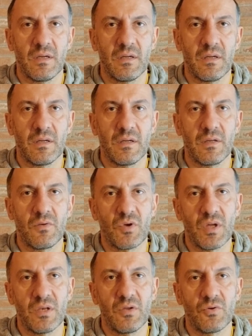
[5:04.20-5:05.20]
You
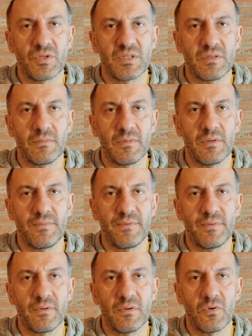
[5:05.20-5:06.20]
can use
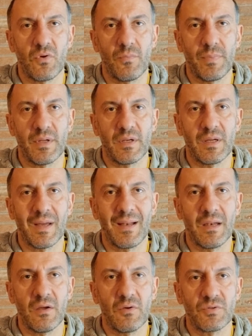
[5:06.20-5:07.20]
if a company
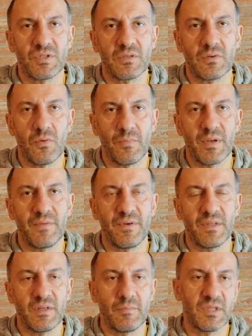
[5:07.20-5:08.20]
allows, company
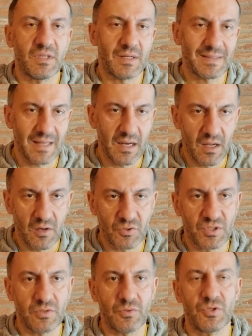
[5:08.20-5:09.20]
fundamentals
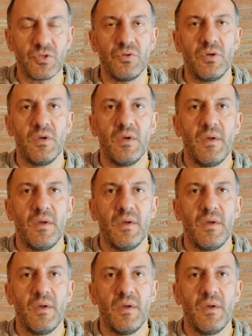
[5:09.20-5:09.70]
allows you to